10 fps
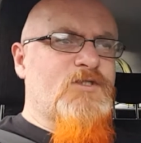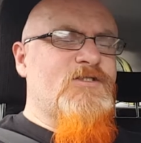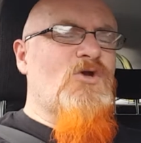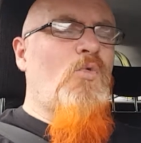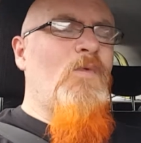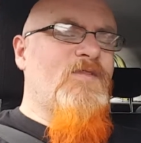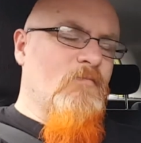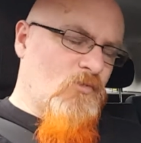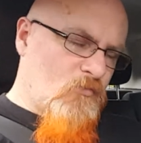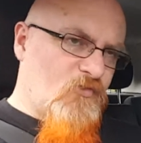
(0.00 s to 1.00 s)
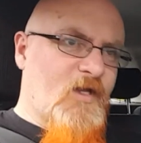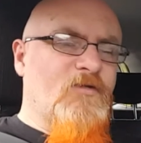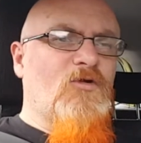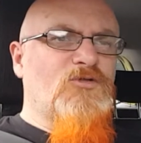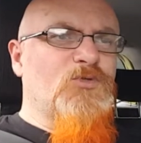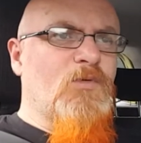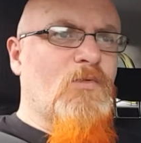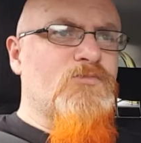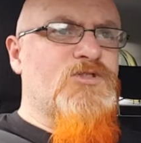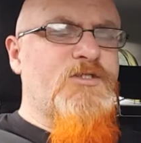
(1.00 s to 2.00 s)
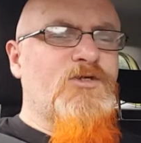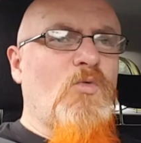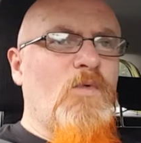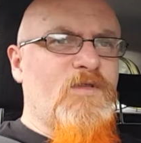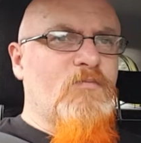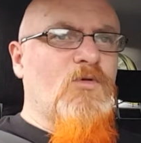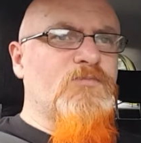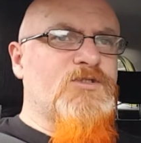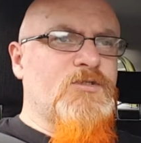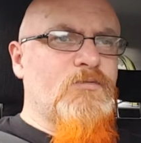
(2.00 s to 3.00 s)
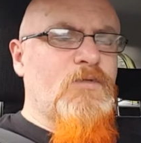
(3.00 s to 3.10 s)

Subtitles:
gone with her mum rather, not to her mum, she's gone with her mum to